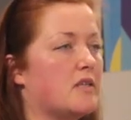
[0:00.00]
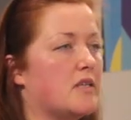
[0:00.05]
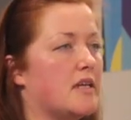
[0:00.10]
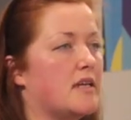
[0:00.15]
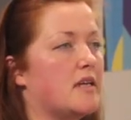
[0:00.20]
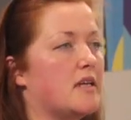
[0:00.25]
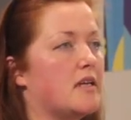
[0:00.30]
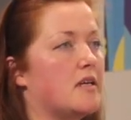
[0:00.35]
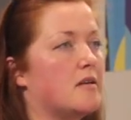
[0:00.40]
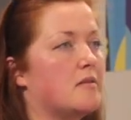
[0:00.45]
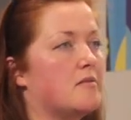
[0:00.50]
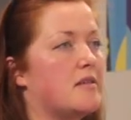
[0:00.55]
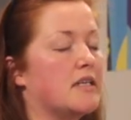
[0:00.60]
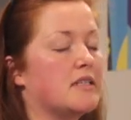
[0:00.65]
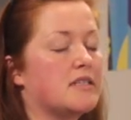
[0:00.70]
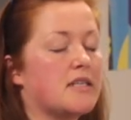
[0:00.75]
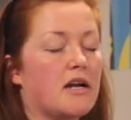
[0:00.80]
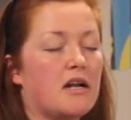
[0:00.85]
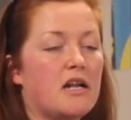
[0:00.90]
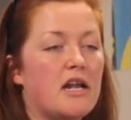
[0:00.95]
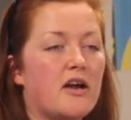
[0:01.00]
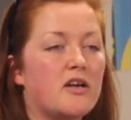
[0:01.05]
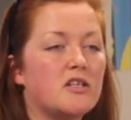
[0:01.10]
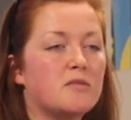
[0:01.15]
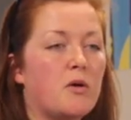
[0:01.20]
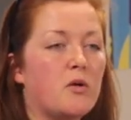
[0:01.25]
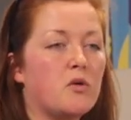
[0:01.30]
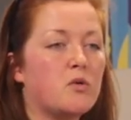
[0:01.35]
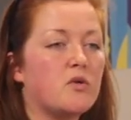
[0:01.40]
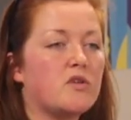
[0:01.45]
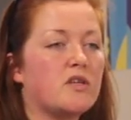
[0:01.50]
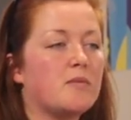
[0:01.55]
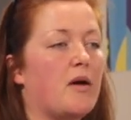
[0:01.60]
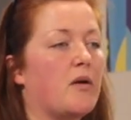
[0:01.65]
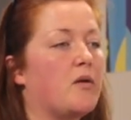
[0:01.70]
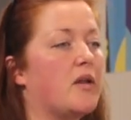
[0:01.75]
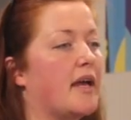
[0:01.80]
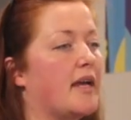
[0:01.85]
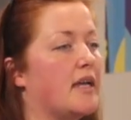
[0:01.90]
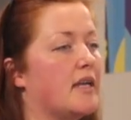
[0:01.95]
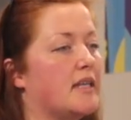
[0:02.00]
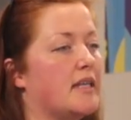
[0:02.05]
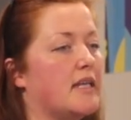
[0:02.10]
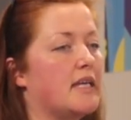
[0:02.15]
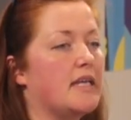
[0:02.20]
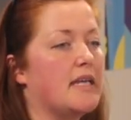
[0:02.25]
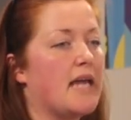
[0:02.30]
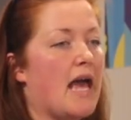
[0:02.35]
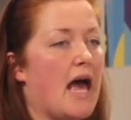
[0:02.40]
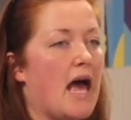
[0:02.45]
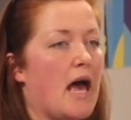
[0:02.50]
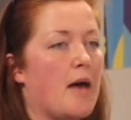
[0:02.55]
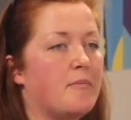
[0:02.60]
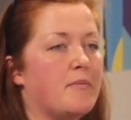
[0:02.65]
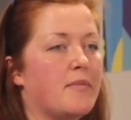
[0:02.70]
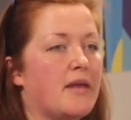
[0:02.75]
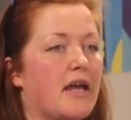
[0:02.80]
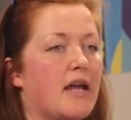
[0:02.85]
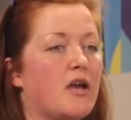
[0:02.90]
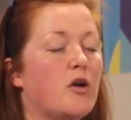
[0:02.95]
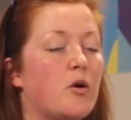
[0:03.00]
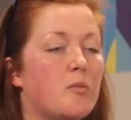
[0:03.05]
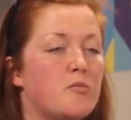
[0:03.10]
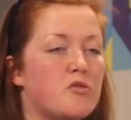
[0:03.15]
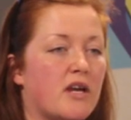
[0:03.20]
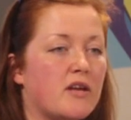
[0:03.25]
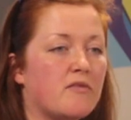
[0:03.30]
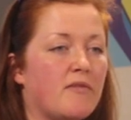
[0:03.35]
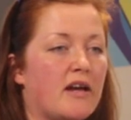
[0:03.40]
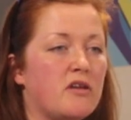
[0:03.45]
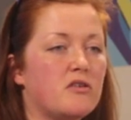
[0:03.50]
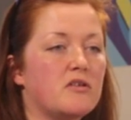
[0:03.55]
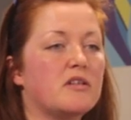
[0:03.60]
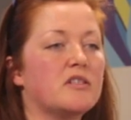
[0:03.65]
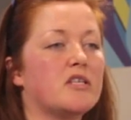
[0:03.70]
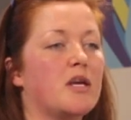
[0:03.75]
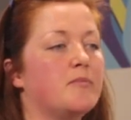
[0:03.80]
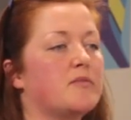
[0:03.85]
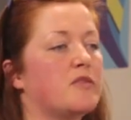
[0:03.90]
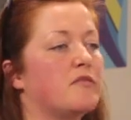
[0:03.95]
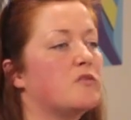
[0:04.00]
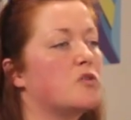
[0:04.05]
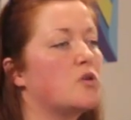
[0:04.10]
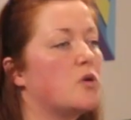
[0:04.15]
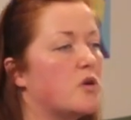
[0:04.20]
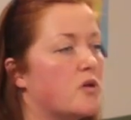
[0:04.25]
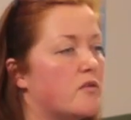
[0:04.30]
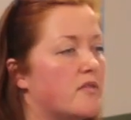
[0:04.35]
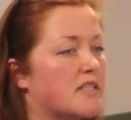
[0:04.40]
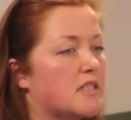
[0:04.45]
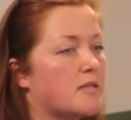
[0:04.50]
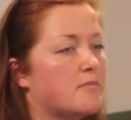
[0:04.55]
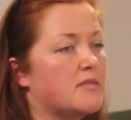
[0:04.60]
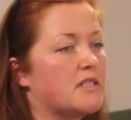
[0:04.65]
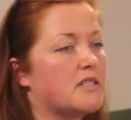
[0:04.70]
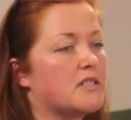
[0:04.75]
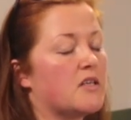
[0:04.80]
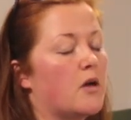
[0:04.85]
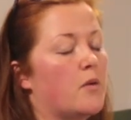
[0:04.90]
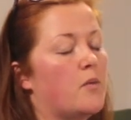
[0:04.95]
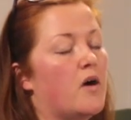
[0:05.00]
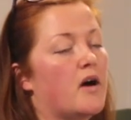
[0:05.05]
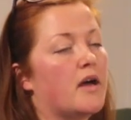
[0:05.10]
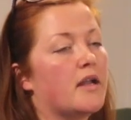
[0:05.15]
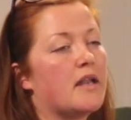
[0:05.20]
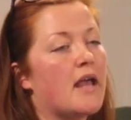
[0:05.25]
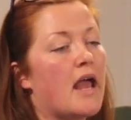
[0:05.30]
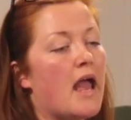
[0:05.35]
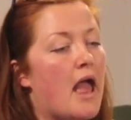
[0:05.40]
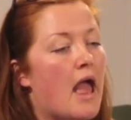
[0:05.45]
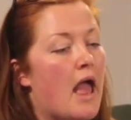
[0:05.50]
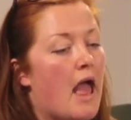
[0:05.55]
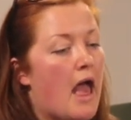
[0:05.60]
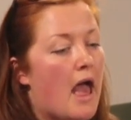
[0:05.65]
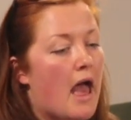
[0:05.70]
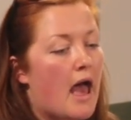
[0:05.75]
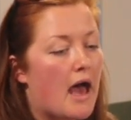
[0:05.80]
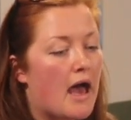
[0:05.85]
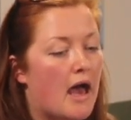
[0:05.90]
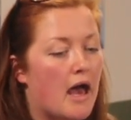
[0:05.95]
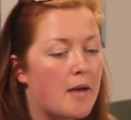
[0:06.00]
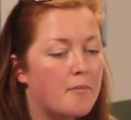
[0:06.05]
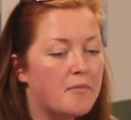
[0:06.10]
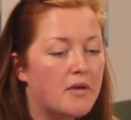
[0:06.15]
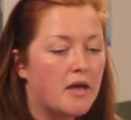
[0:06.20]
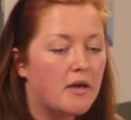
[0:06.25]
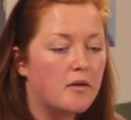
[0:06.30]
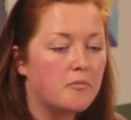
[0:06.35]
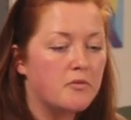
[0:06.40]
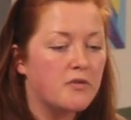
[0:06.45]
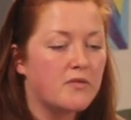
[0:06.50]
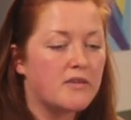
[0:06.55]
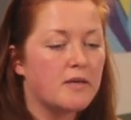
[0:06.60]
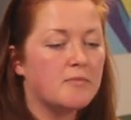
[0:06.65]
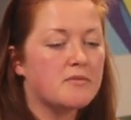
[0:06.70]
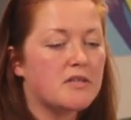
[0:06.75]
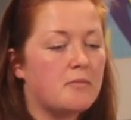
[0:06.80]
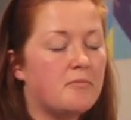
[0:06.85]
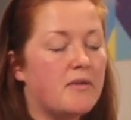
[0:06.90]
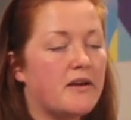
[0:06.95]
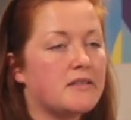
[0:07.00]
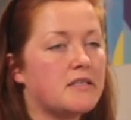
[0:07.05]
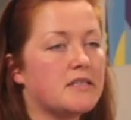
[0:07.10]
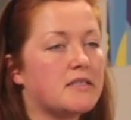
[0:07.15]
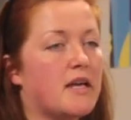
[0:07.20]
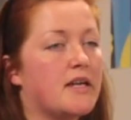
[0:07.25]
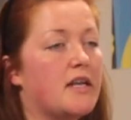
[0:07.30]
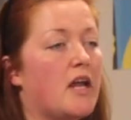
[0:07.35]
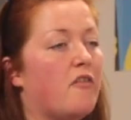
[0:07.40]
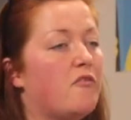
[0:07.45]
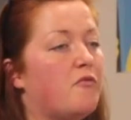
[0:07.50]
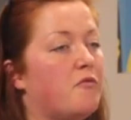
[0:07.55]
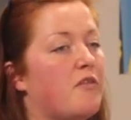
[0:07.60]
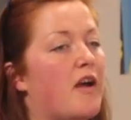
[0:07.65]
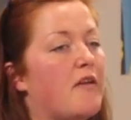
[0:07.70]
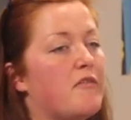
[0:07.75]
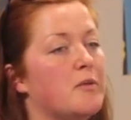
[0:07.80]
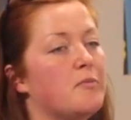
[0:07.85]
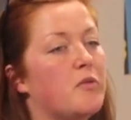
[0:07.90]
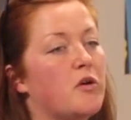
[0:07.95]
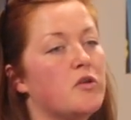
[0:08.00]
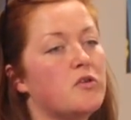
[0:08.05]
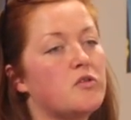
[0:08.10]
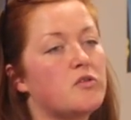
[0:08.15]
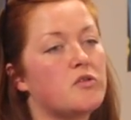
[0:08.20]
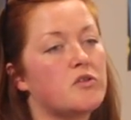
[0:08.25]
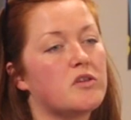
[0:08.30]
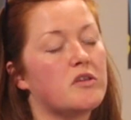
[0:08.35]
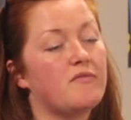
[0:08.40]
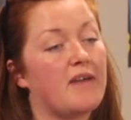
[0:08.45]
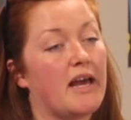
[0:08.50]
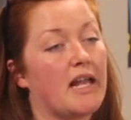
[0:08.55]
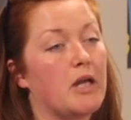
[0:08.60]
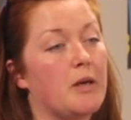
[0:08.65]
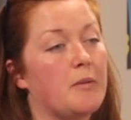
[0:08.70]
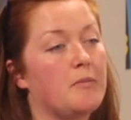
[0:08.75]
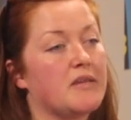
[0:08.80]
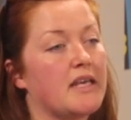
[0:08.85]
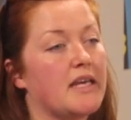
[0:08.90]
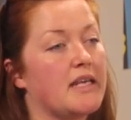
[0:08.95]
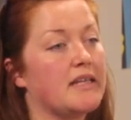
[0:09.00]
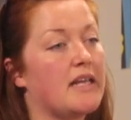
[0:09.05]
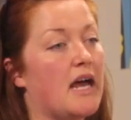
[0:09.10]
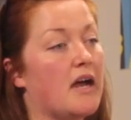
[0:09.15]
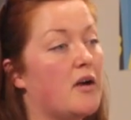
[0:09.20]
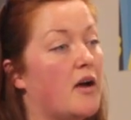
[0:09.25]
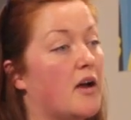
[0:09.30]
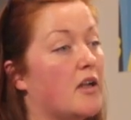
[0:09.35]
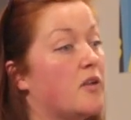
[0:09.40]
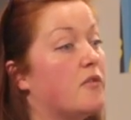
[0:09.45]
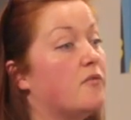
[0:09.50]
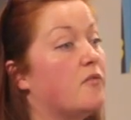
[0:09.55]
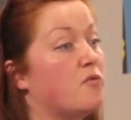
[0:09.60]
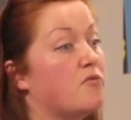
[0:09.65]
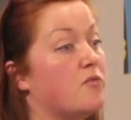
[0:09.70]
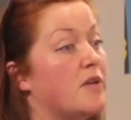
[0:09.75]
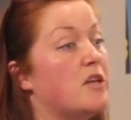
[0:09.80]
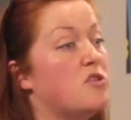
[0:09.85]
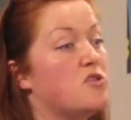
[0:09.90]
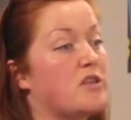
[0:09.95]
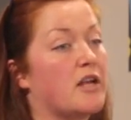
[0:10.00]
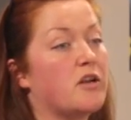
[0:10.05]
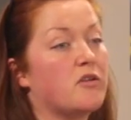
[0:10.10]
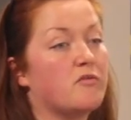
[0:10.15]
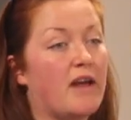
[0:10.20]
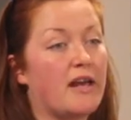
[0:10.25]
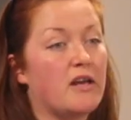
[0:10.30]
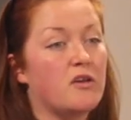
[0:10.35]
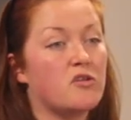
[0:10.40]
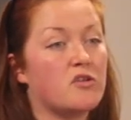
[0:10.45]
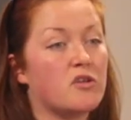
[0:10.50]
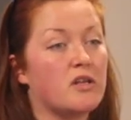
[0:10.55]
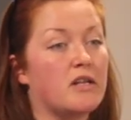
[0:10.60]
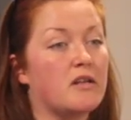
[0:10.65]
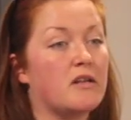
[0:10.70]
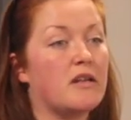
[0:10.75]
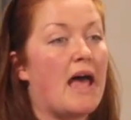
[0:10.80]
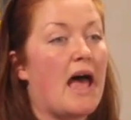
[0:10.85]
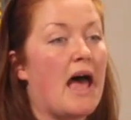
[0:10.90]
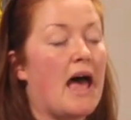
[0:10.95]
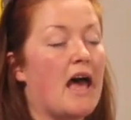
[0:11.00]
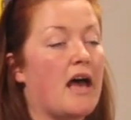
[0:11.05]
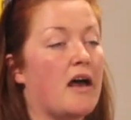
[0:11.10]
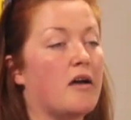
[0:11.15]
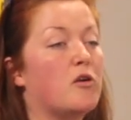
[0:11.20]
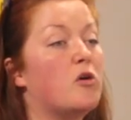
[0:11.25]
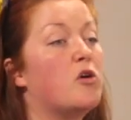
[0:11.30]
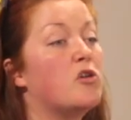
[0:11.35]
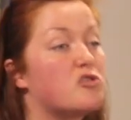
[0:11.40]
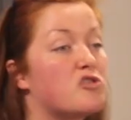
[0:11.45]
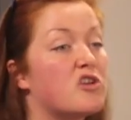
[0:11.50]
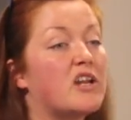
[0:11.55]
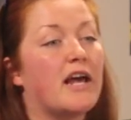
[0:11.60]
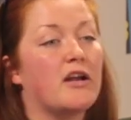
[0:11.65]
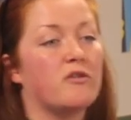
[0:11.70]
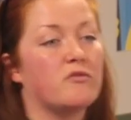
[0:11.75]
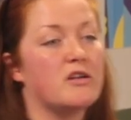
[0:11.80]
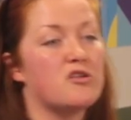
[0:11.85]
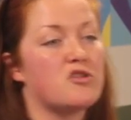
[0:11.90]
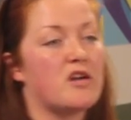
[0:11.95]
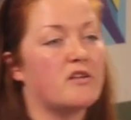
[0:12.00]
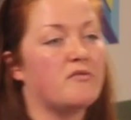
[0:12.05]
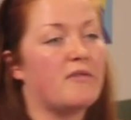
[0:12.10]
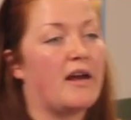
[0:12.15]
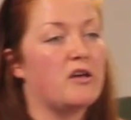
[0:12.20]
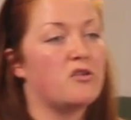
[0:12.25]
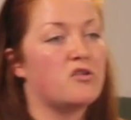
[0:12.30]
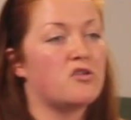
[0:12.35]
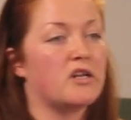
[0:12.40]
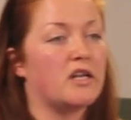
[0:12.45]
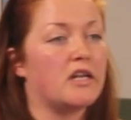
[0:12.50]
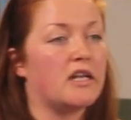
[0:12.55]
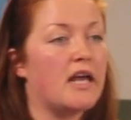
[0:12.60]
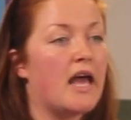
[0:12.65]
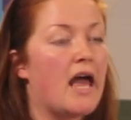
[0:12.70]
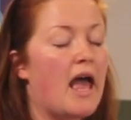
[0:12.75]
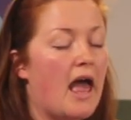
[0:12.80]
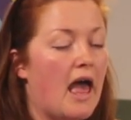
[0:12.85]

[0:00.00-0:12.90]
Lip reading: the things that Claire spoke to us about, like the income generation in terms of tourism and so on, museums on Merseyside have very much developed in that kind of regeneration, culture-led regeneration